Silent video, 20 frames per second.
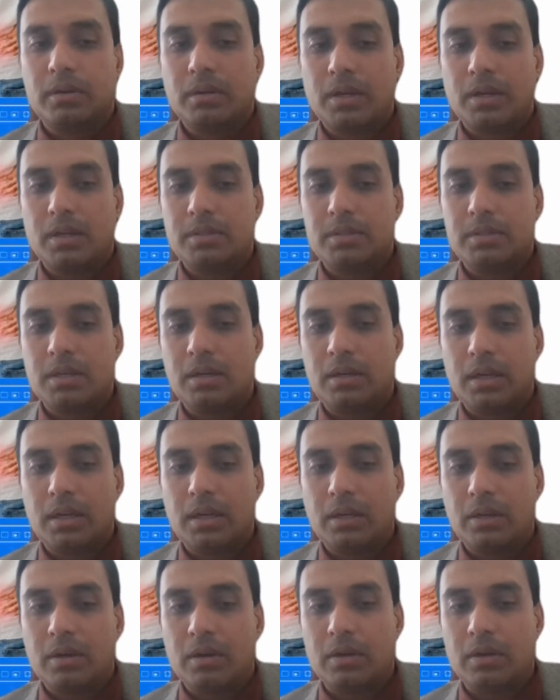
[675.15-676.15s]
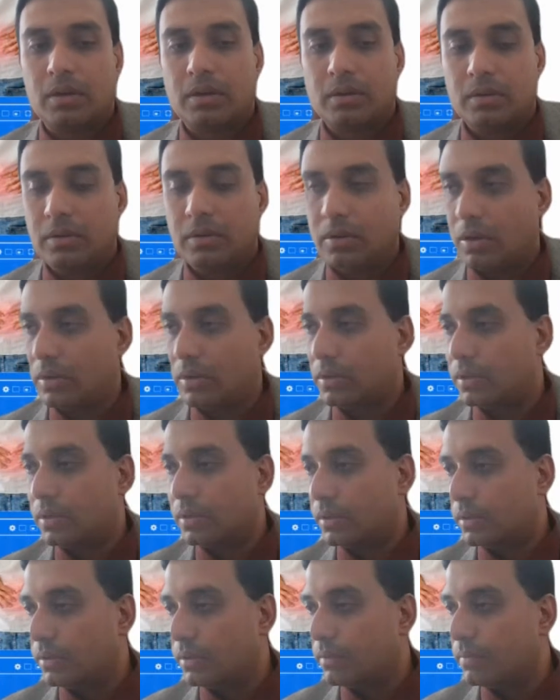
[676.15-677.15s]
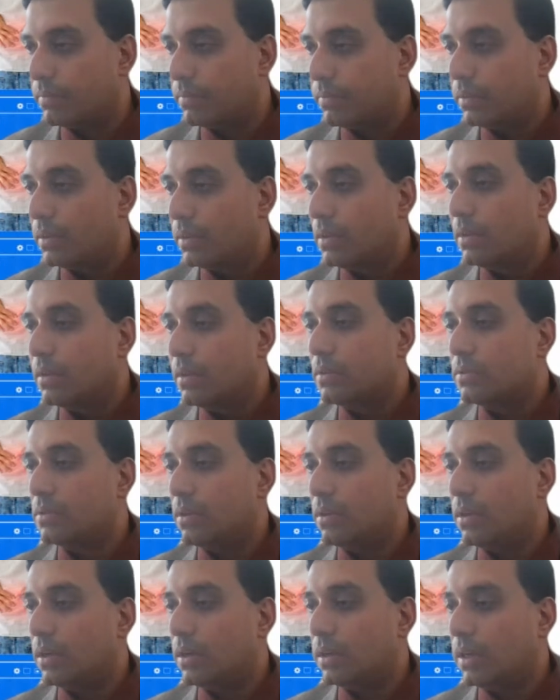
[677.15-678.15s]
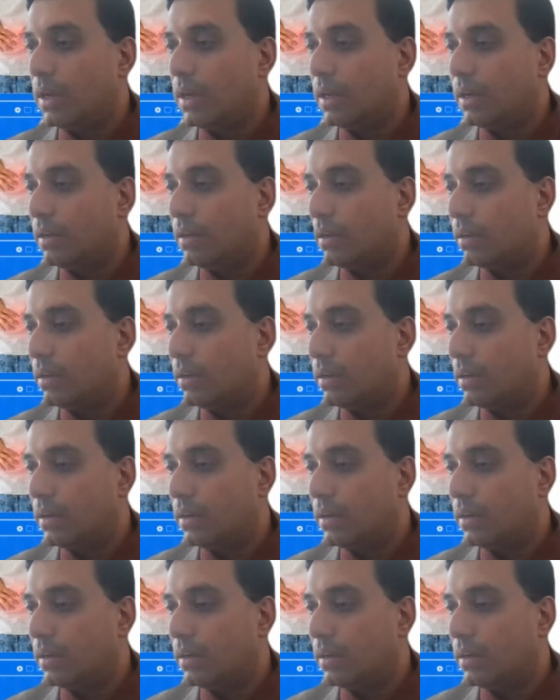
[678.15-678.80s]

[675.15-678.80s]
consulting your doctor. So again,